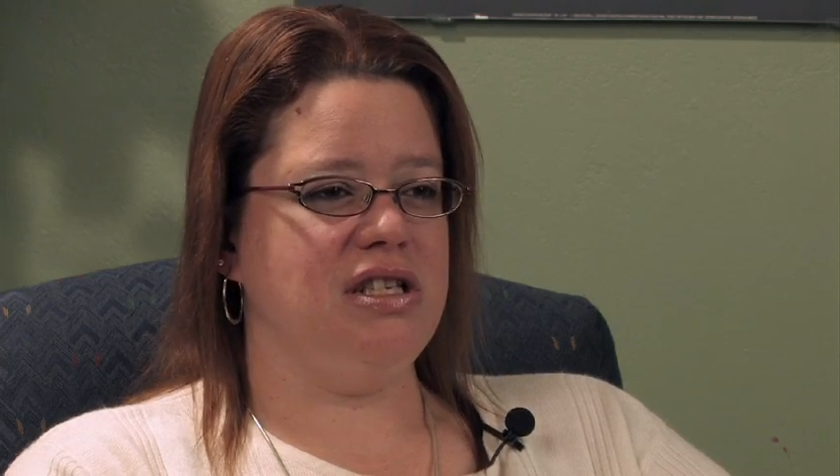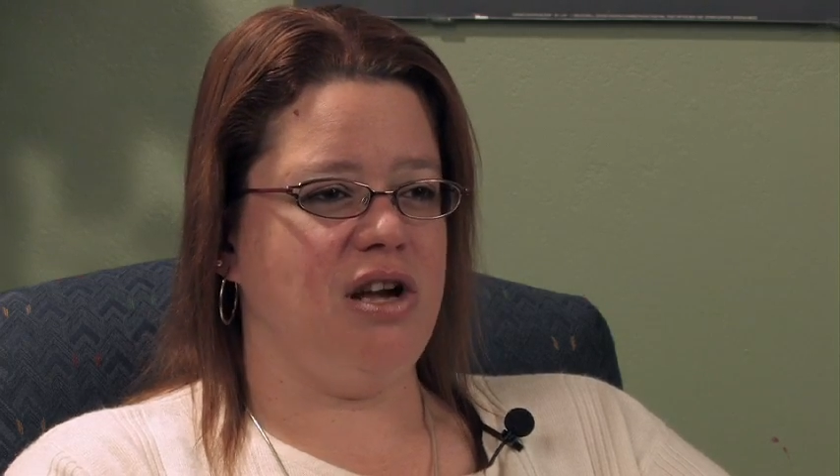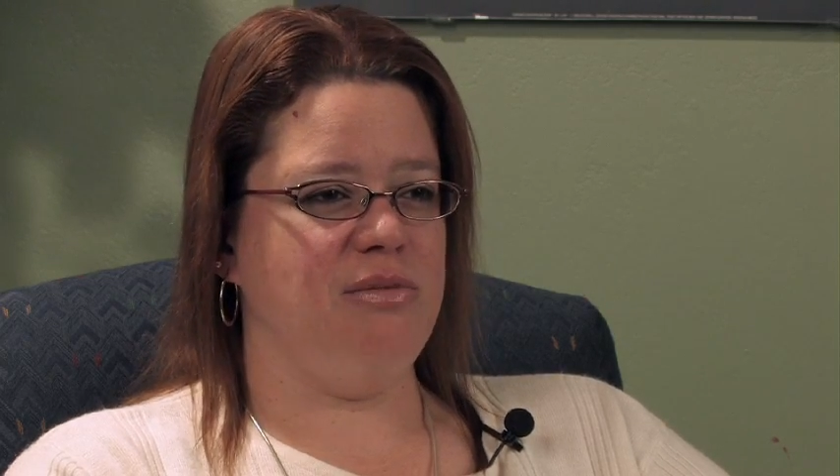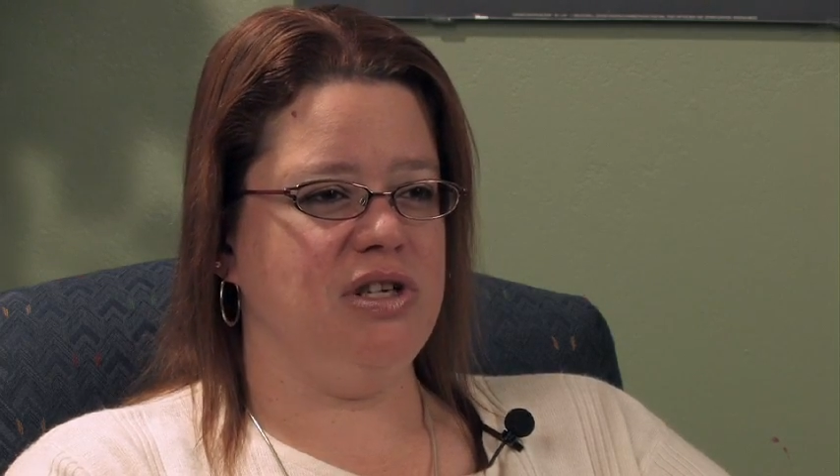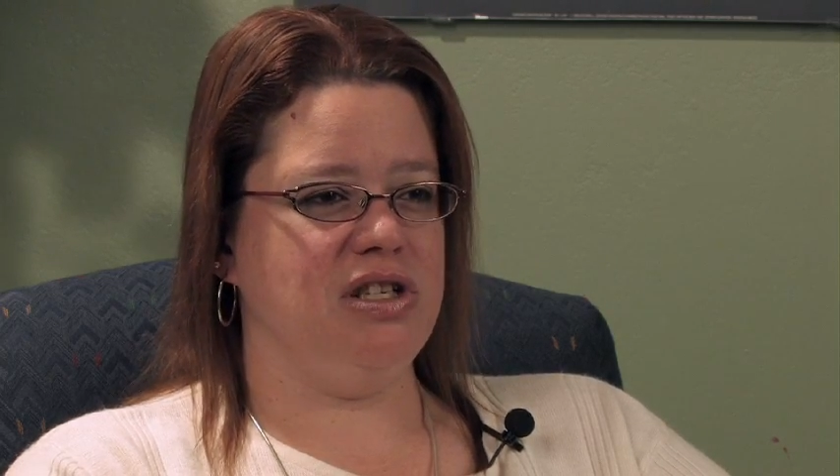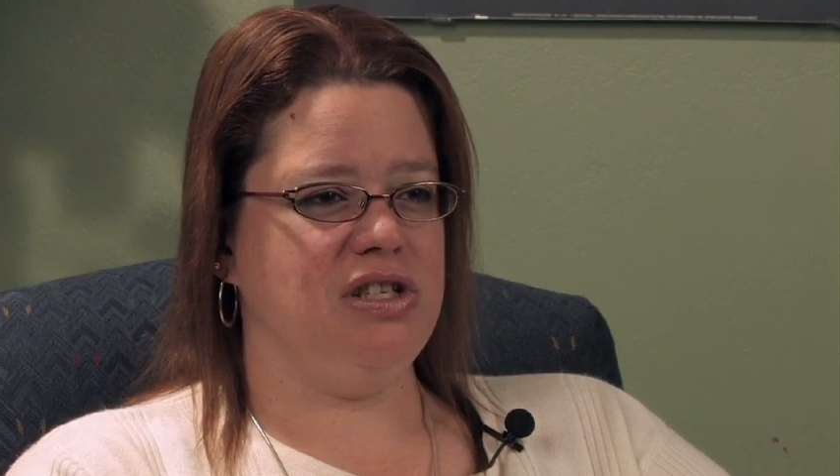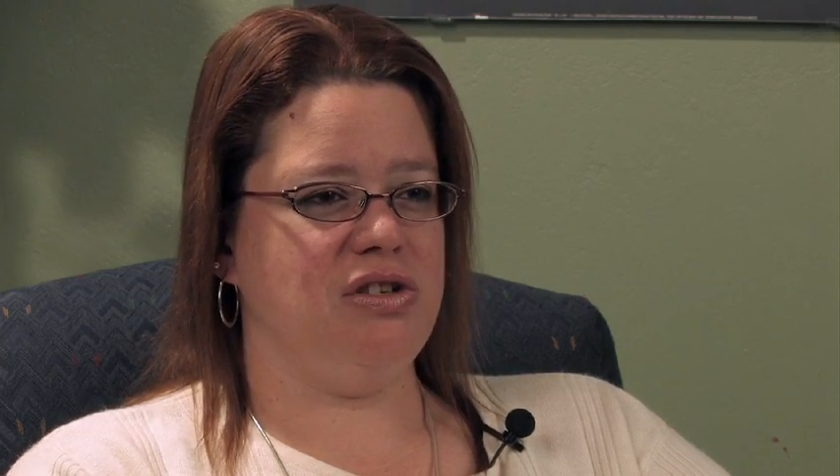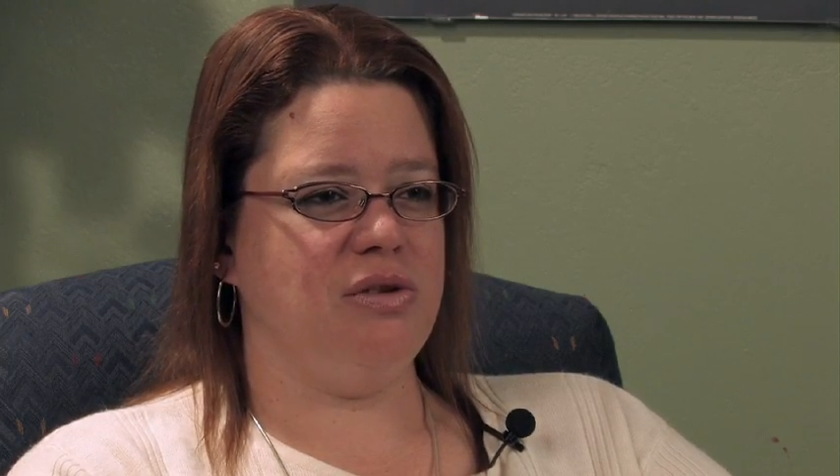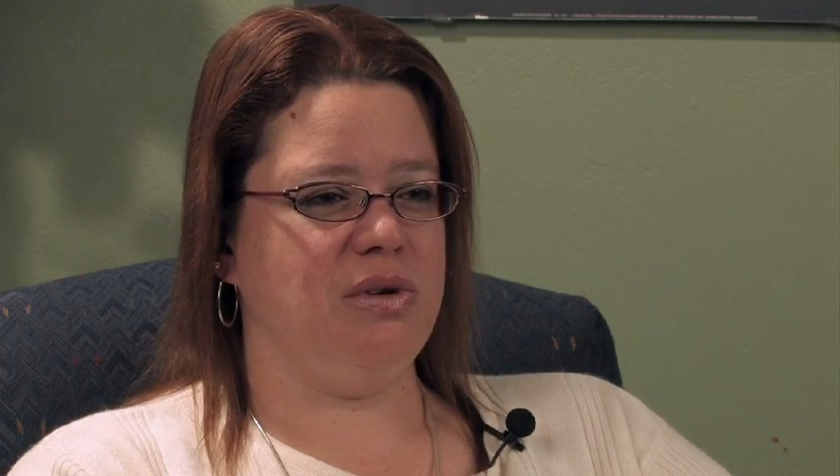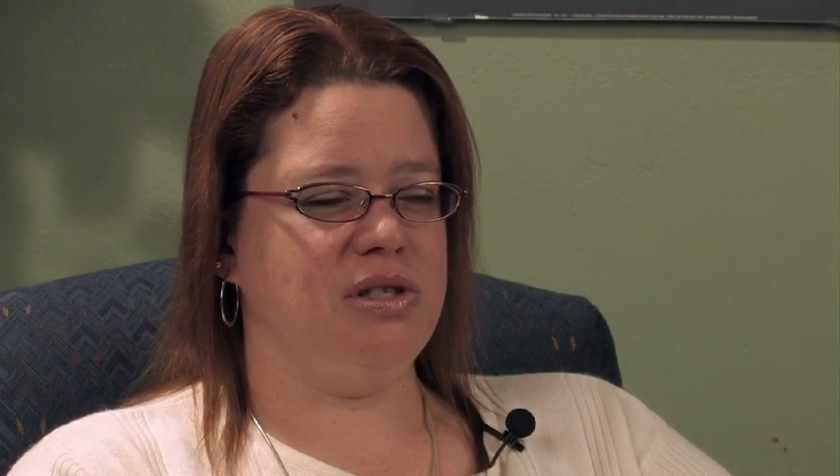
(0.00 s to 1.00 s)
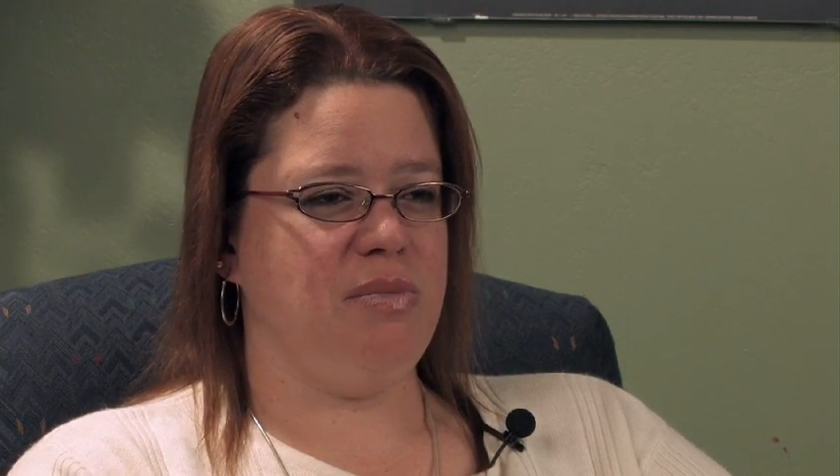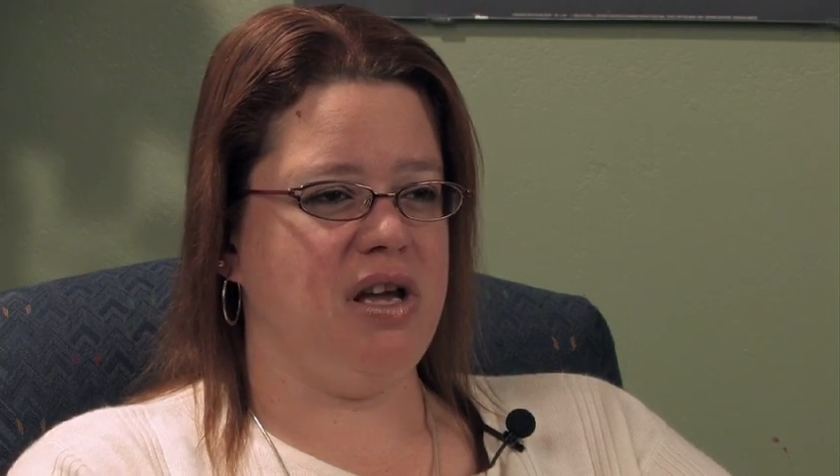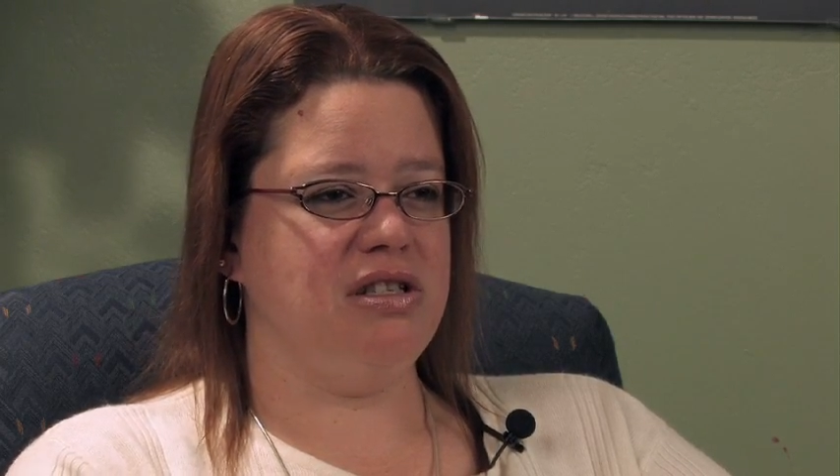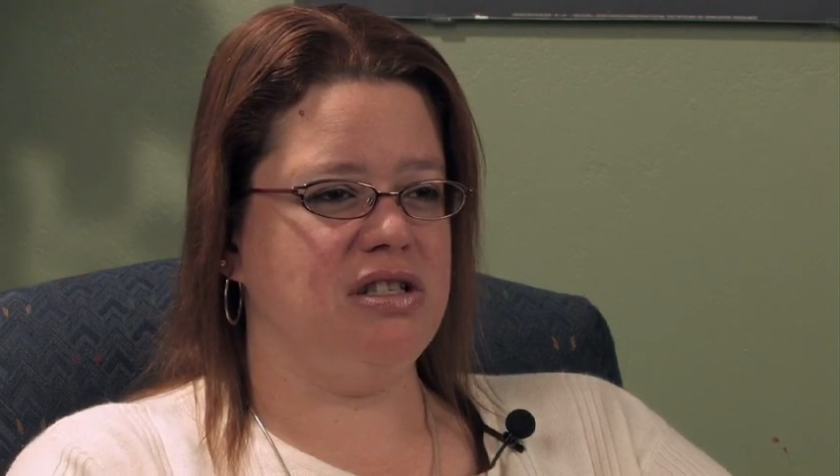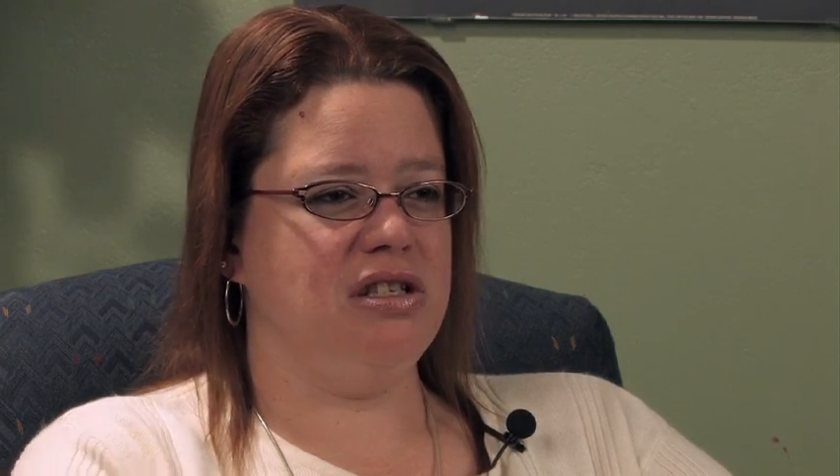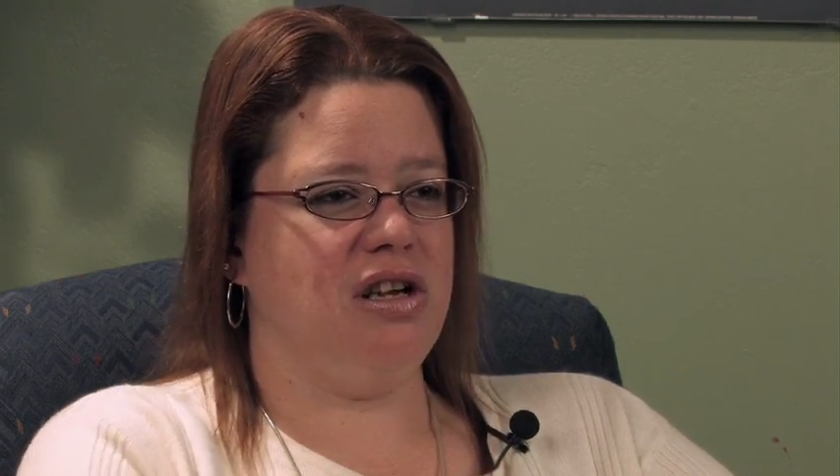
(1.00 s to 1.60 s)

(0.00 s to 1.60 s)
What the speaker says: time to consider what's best,